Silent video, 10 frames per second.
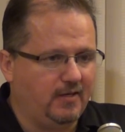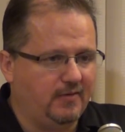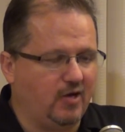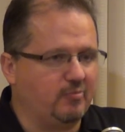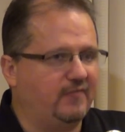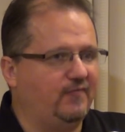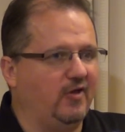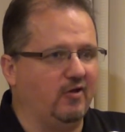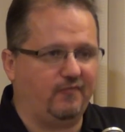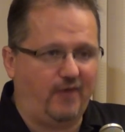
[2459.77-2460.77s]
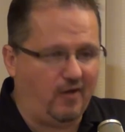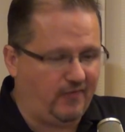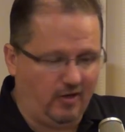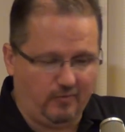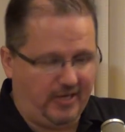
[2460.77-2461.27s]
then it'll fall.
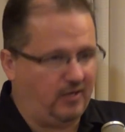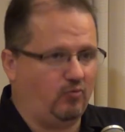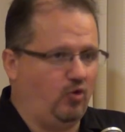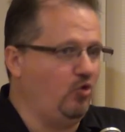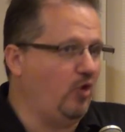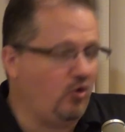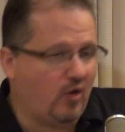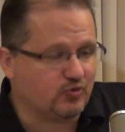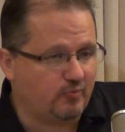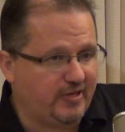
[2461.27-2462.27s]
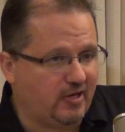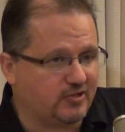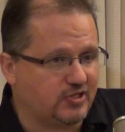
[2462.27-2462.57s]
Then it'll be who else will be there to